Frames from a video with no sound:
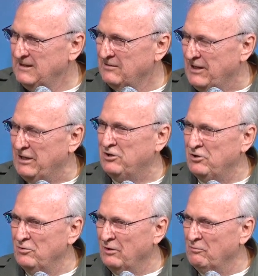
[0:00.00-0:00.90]
Thank
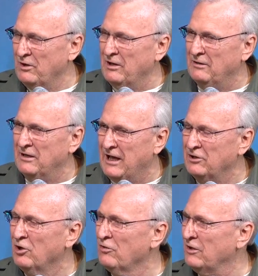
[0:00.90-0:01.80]
you. And, we, and I
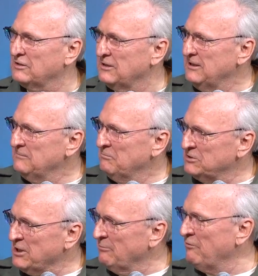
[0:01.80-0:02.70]
know that
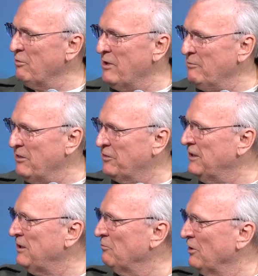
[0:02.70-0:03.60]
some of you may be
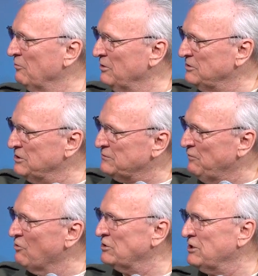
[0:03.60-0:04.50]
thinking, well, we just
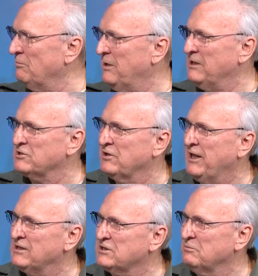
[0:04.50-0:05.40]
focus on Pastor
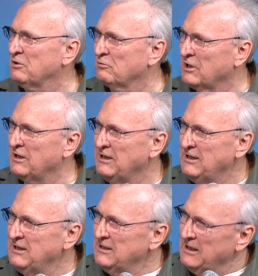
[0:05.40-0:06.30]
Nancy, but really,
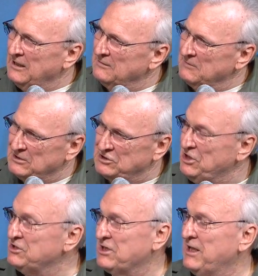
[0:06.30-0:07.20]
uh,
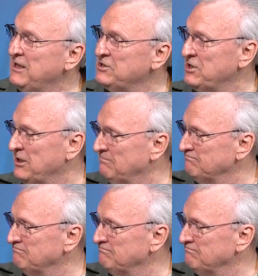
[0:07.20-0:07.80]
she's the headship